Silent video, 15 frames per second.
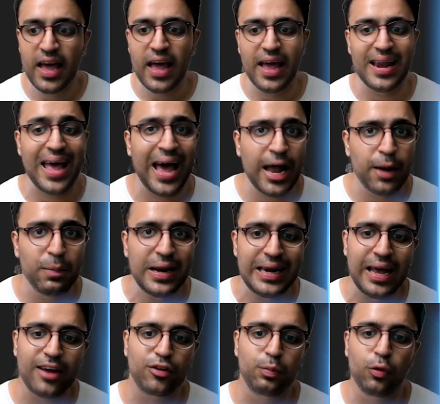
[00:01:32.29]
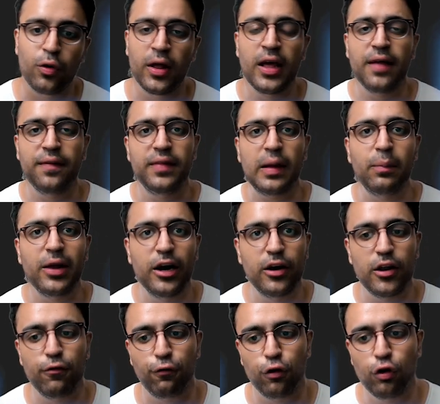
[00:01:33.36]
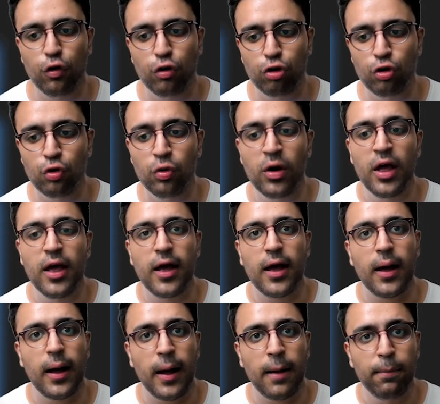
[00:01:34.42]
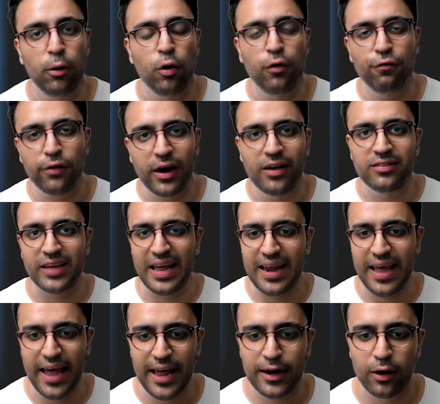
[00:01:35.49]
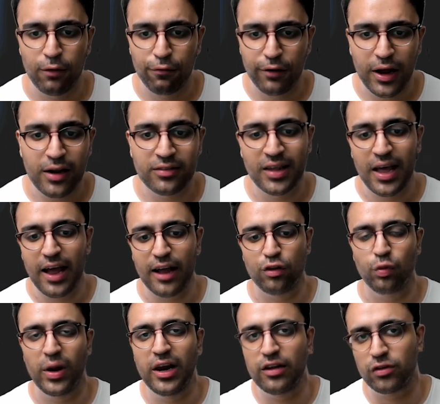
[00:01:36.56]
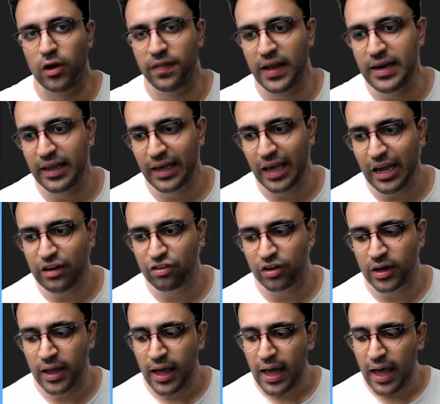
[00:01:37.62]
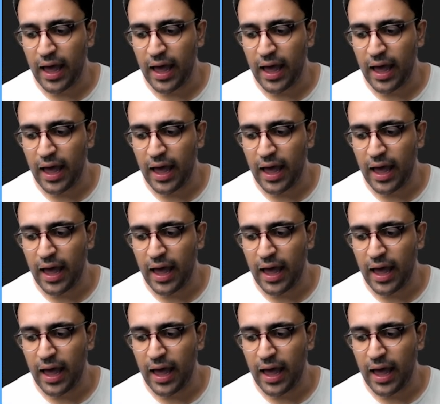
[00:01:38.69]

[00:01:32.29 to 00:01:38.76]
an admin dashboard, the ability for you to upload files and handle files, as well as authentication.